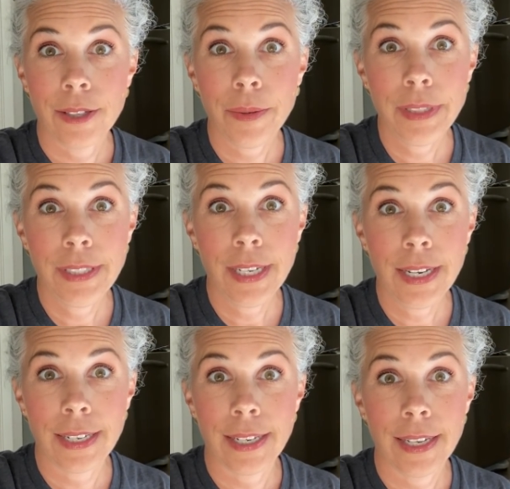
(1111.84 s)
so it's
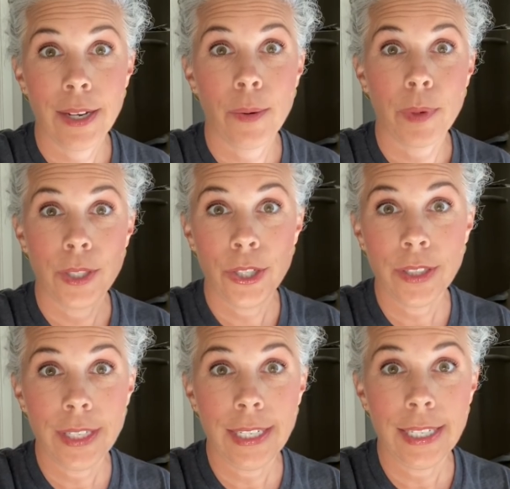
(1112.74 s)
done. We
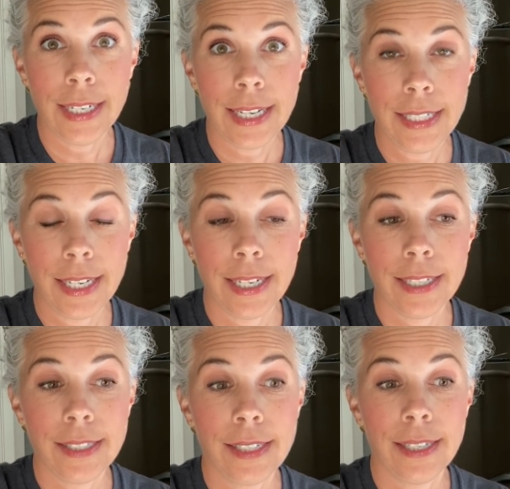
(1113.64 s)
took the D N A
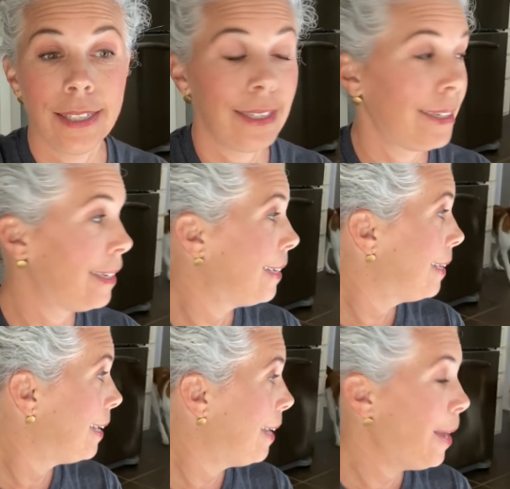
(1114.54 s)
test.
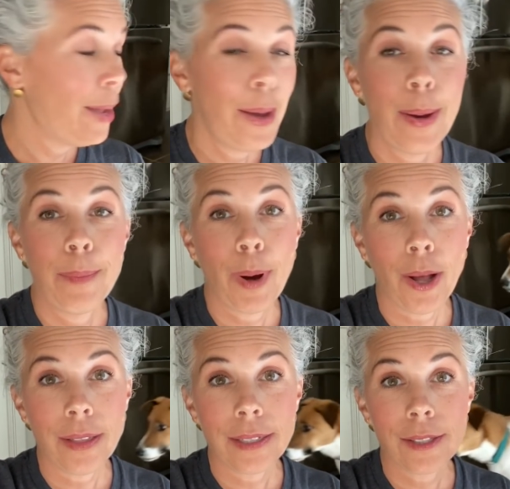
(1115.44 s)

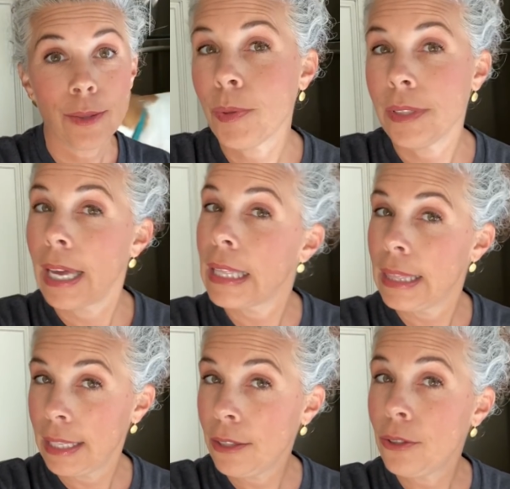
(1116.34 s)
Pollux was a
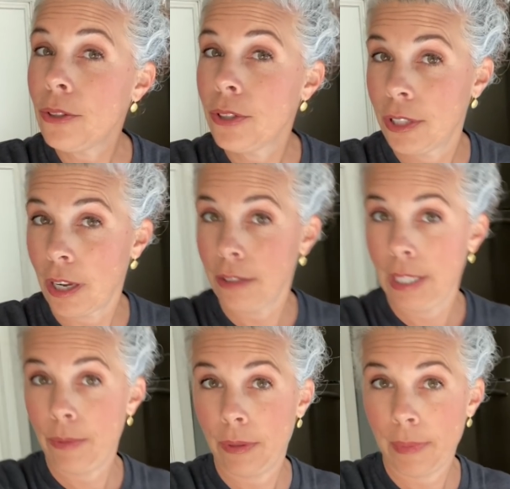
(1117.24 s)
little
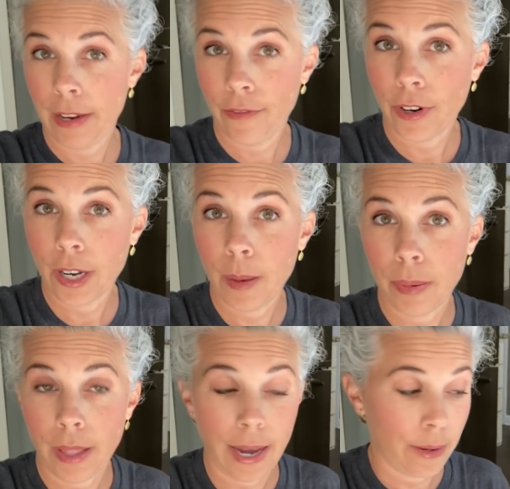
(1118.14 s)
salty with me for a
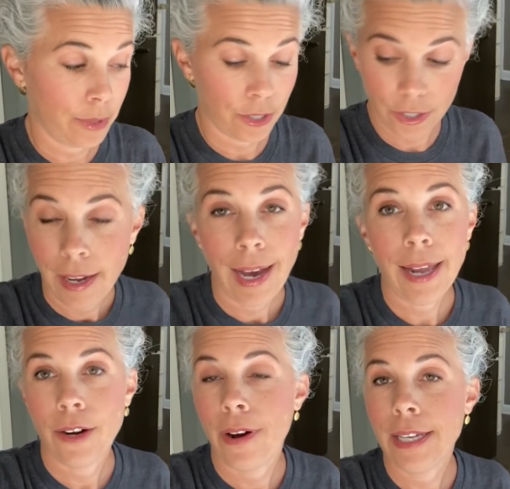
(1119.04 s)
couple hours. I
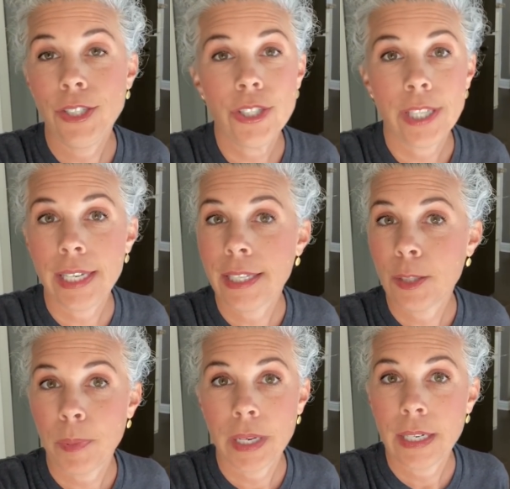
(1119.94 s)
don't know, I just think
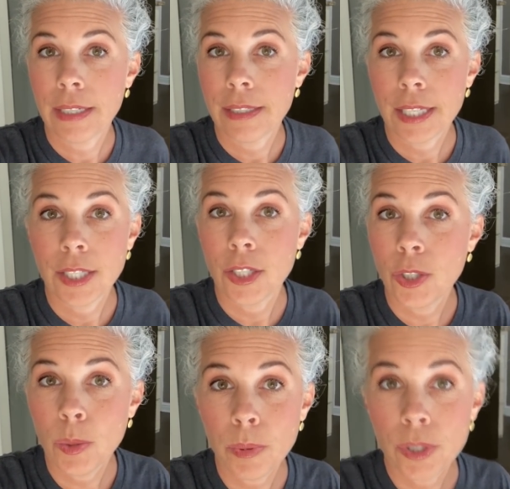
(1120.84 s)
it's because he's a
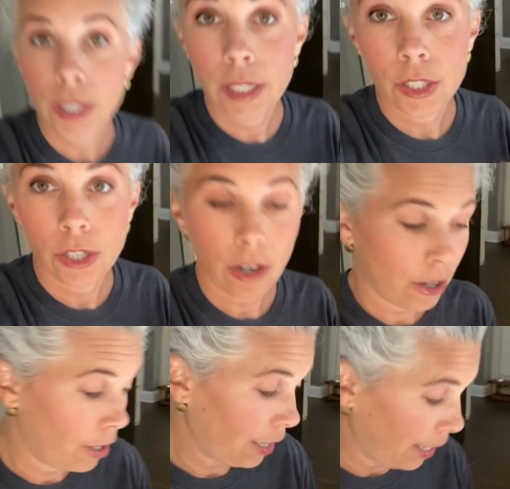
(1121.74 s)
super skittish
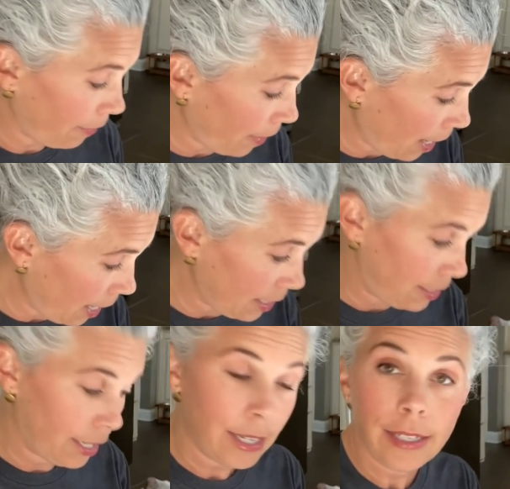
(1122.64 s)
dog. Like if I had
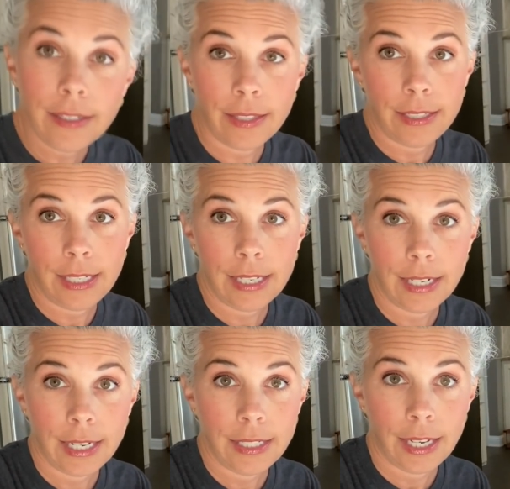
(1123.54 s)
done the D
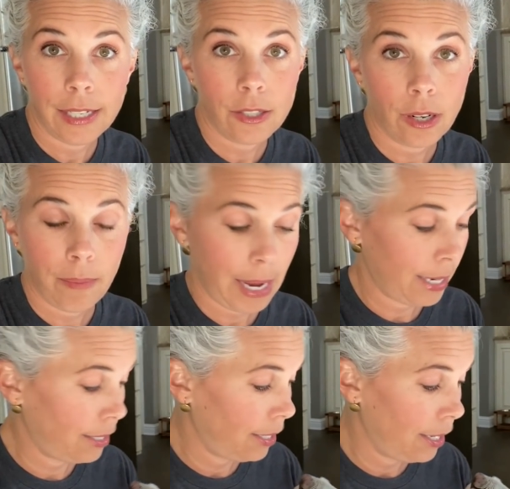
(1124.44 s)
N A test on
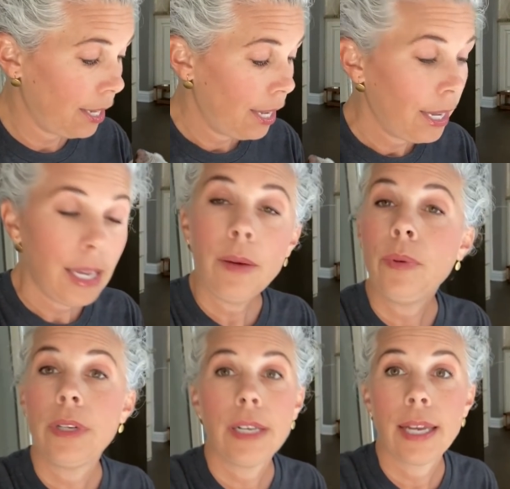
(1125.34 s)
Maxie, he
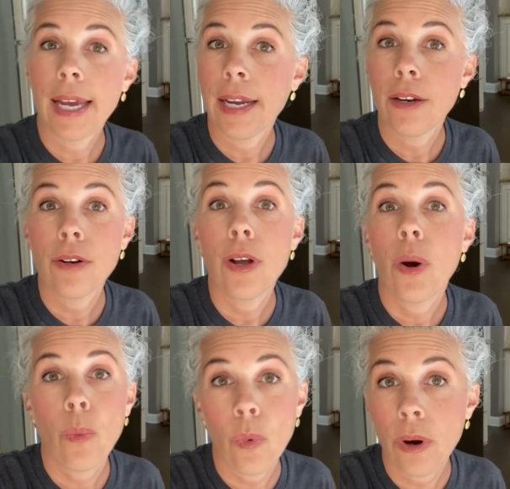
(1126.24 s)
wouldn't have cared
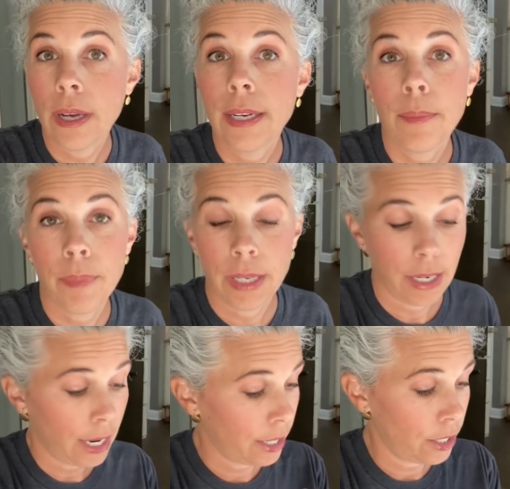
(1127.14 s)
one
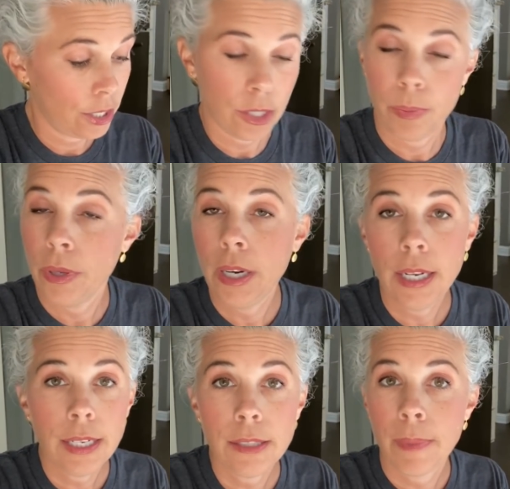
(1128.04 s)
bit. I could have just put it
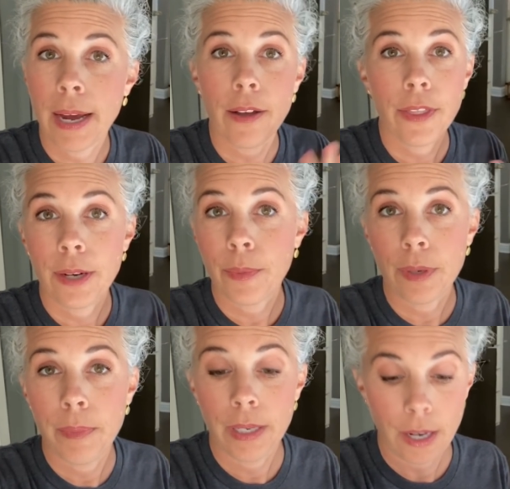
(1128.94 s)
in his mouth and it would
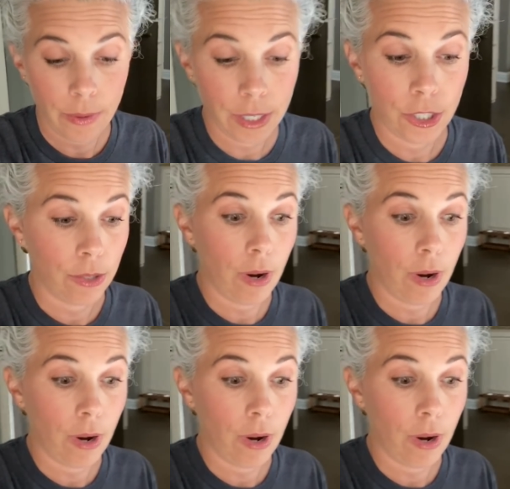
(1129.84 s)
have been no issue.